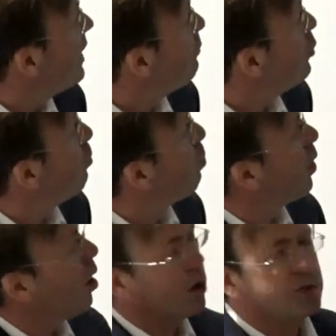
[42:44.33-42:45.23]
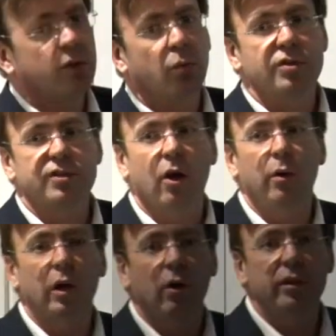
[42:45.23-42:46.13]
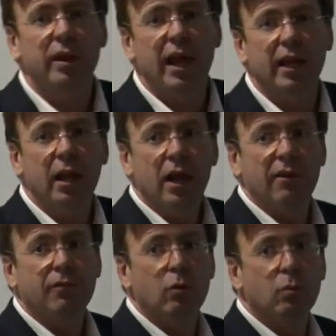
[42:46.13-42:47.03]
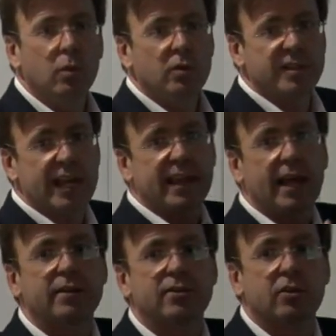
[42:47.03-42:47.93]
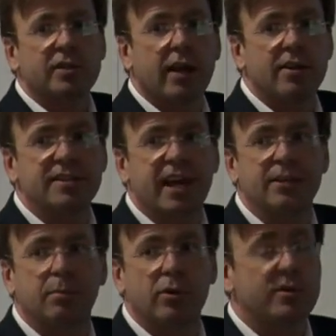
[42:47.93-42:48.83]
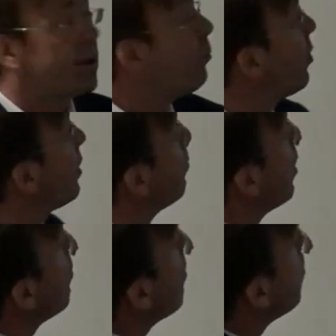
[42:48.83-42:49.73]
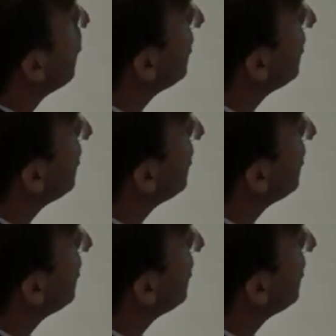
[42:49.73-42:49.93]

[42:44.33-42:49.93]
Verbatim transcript: if you plot what's going on then, if you take that sort of kind of scatterplot summary and, and, and put